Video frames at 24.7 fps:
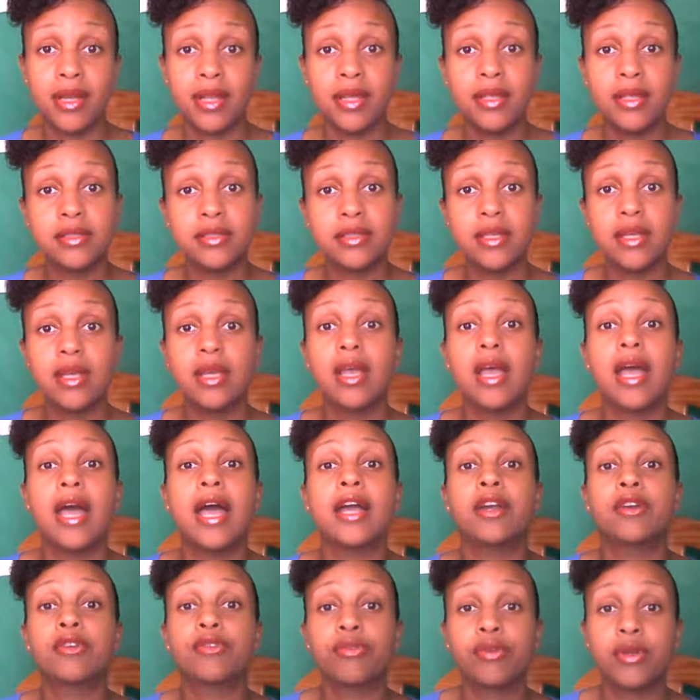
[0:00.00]
minutes
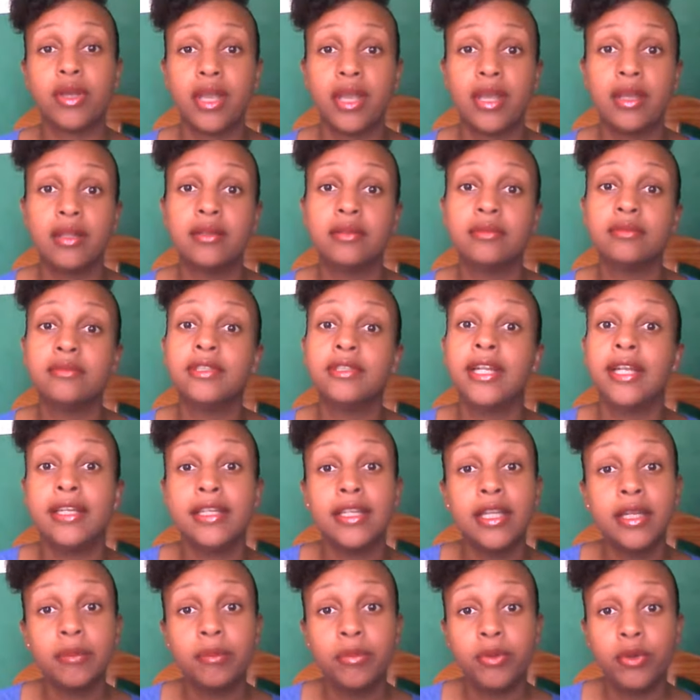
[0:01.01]
and create
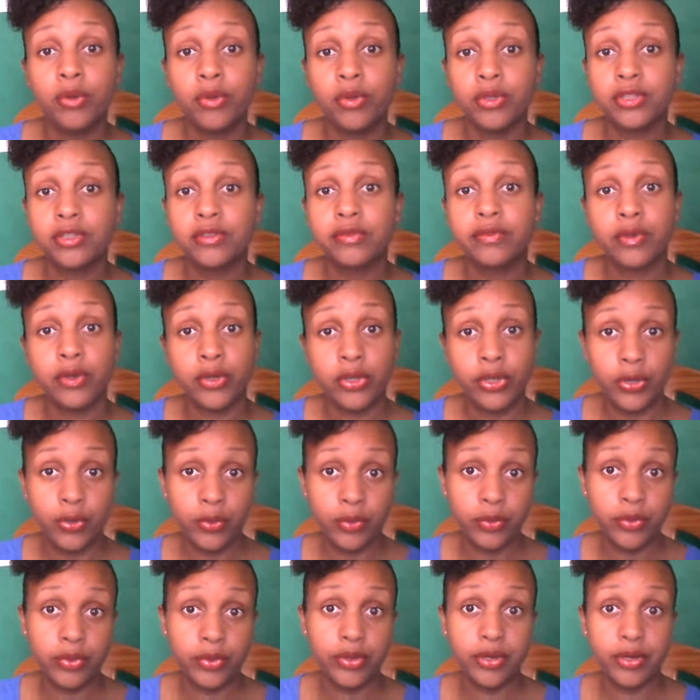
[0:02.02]
LinkedIn posts for
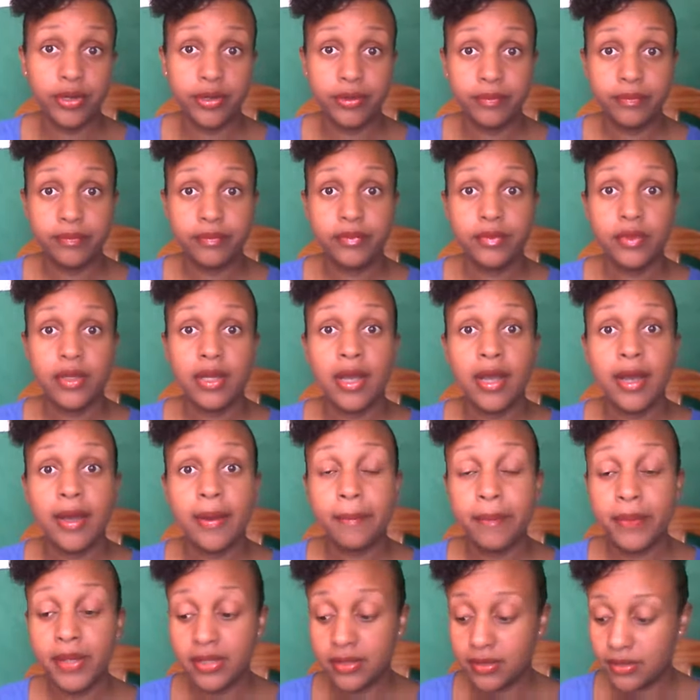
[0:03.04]
your
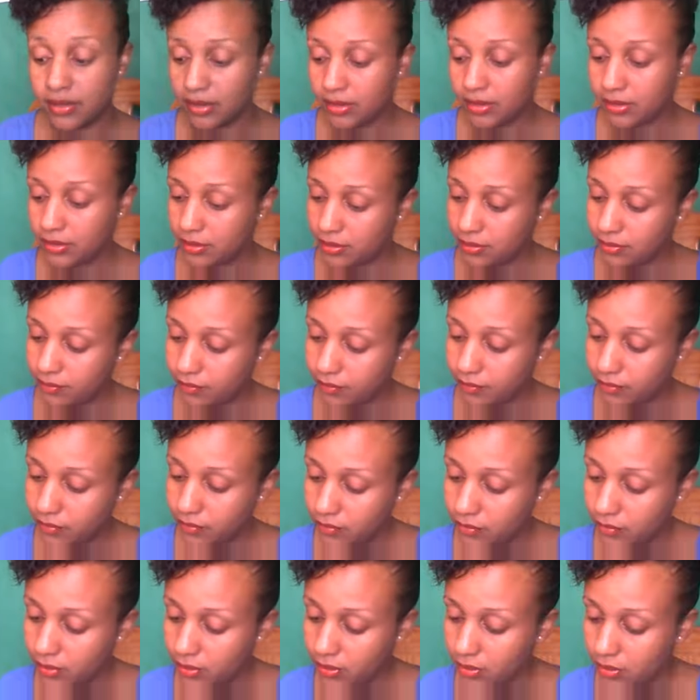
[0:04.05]
business.
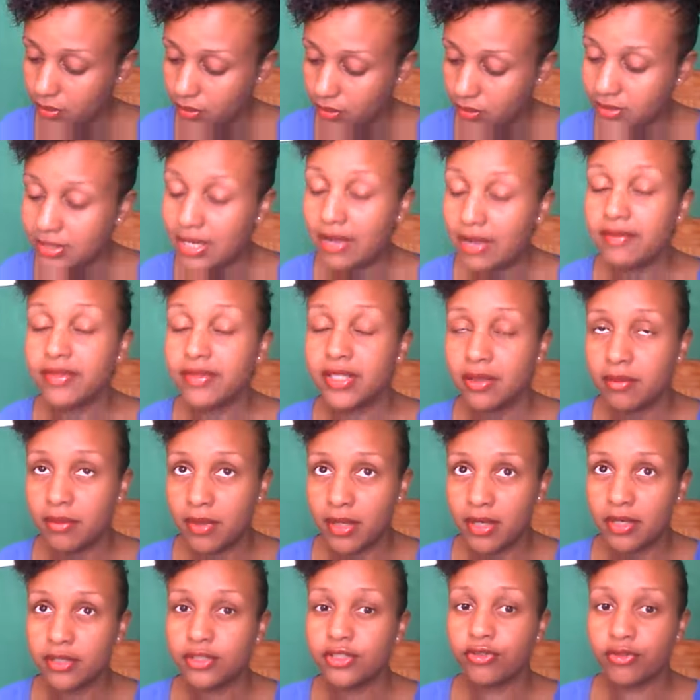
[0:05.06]
17
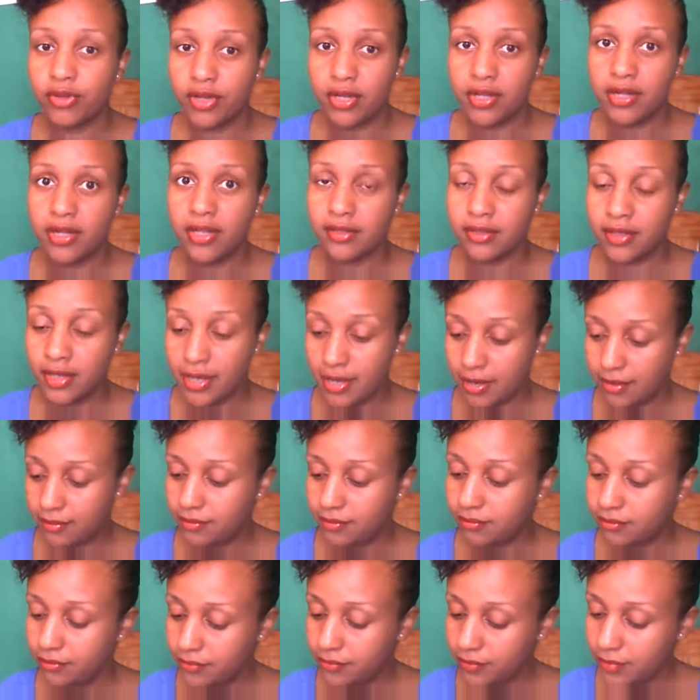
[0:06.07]
minutes to create
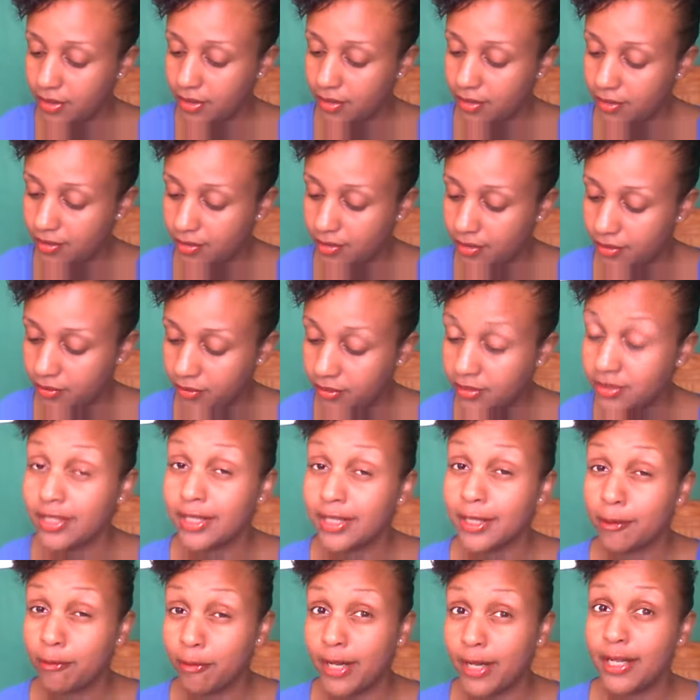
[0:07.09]
to
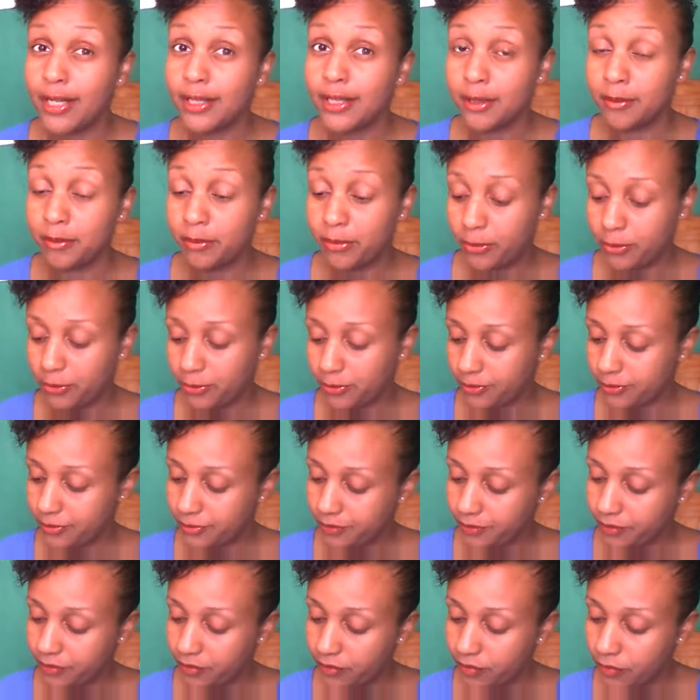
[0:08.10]
create LinkedIn posts,
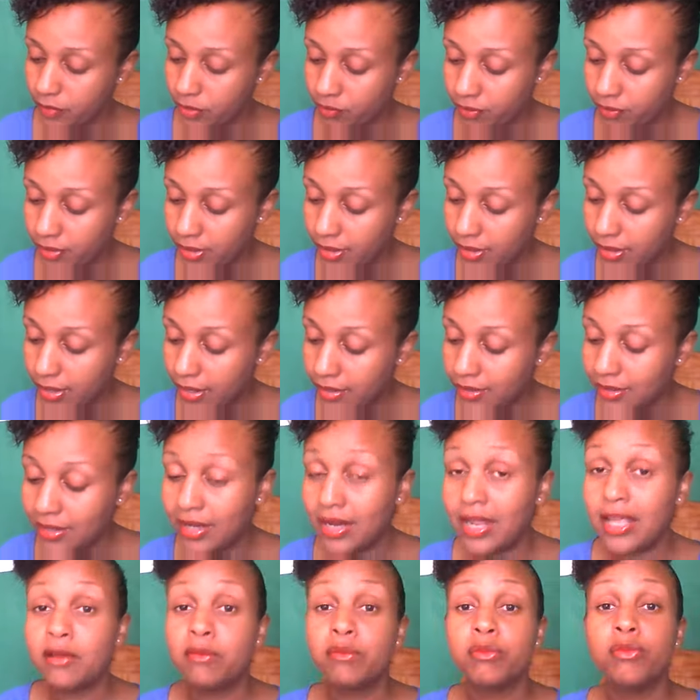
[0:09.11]
right? And then
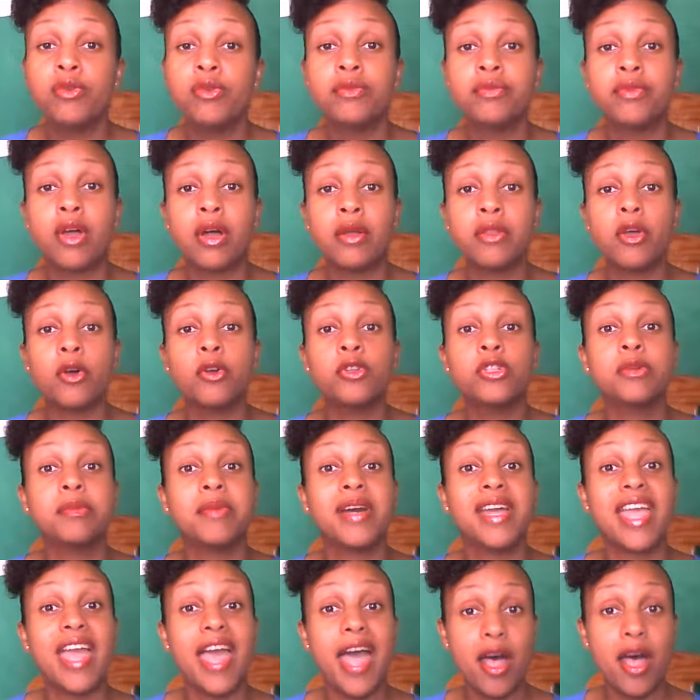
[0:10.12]
I moved on now to my
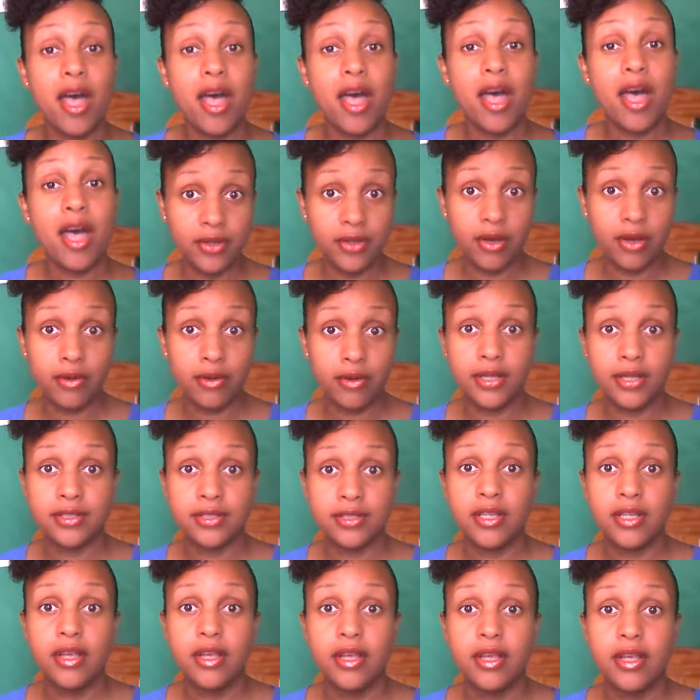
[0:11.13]
health now,
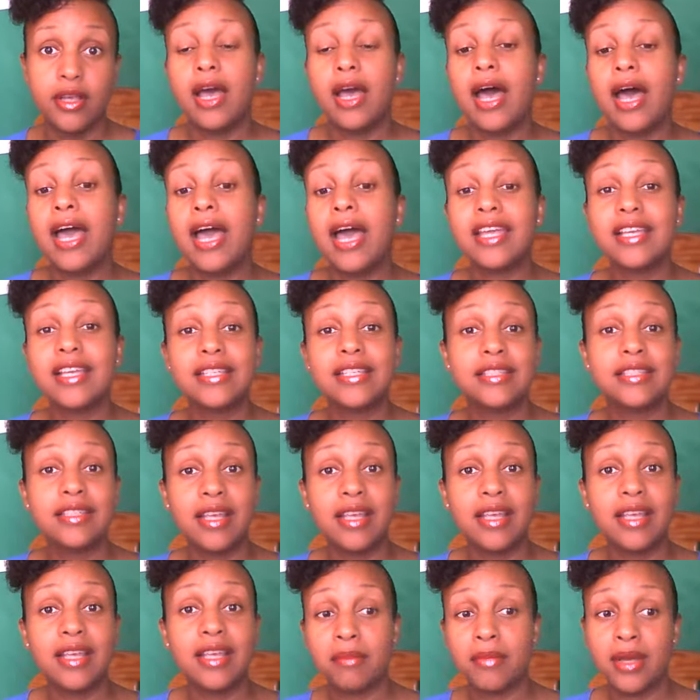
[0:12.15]
because I could
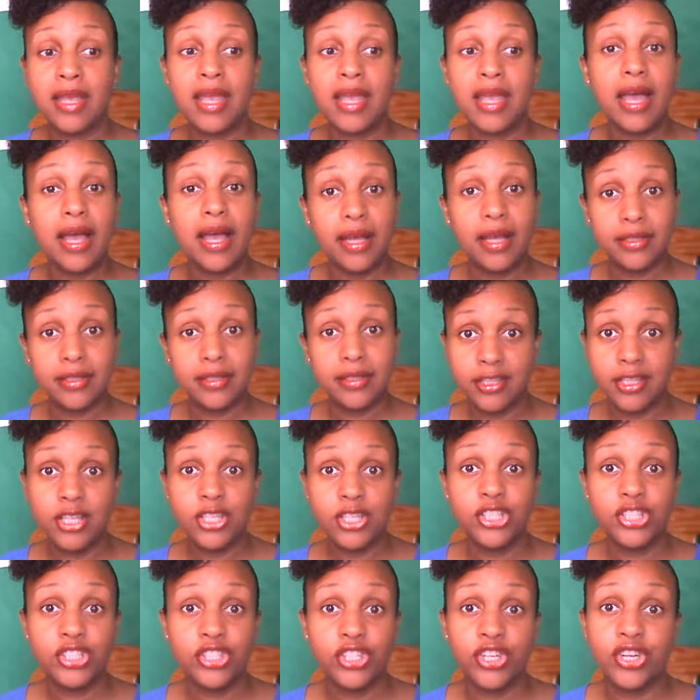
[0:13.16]
sit my ass in
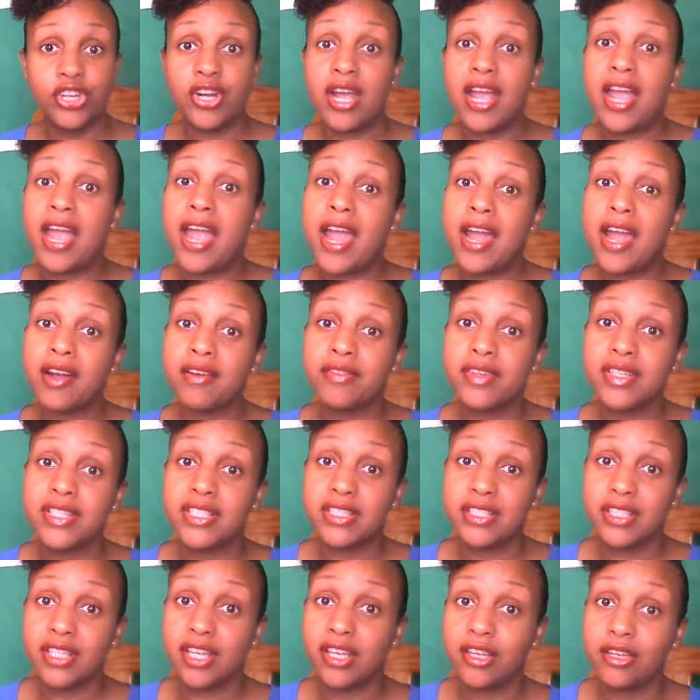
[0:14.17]
this chair every
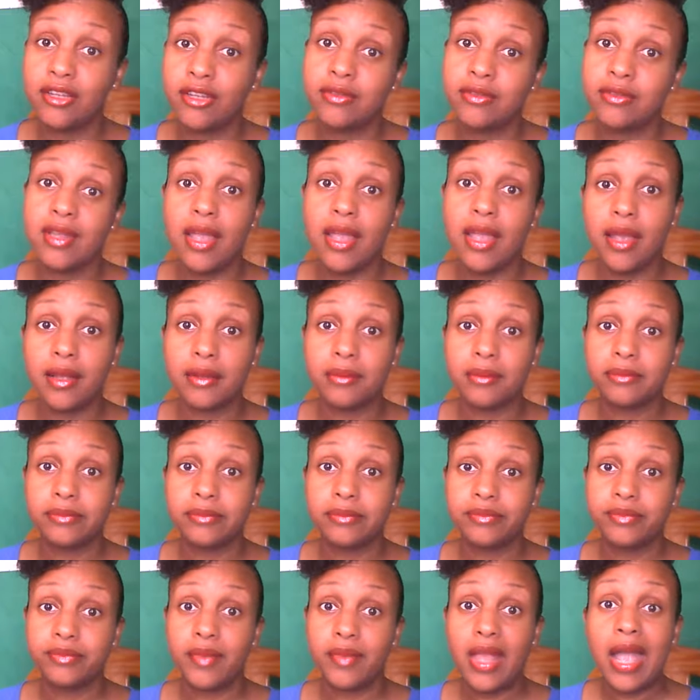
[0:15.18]
single day
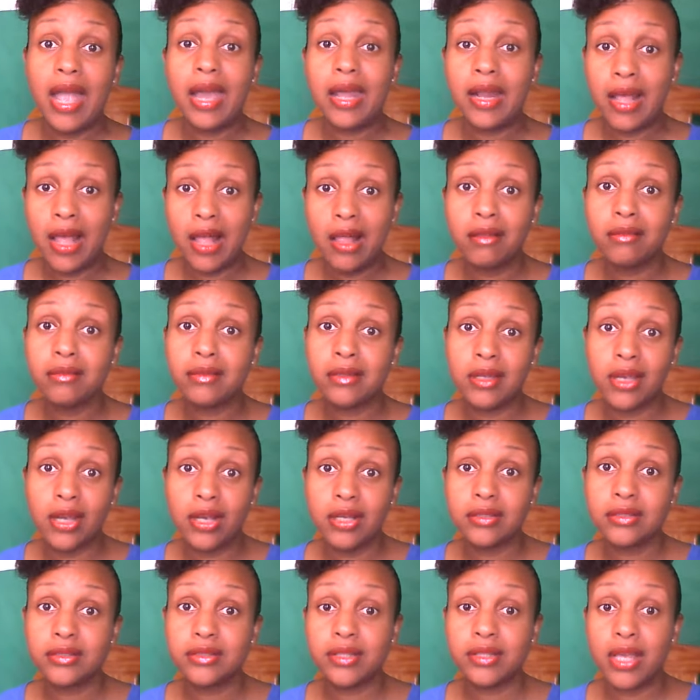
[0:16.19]
and I'll
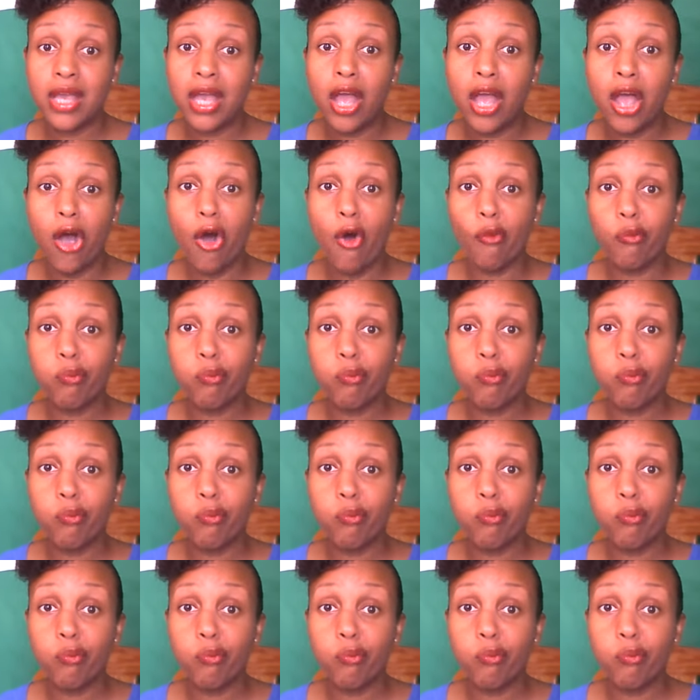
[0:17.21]
just get,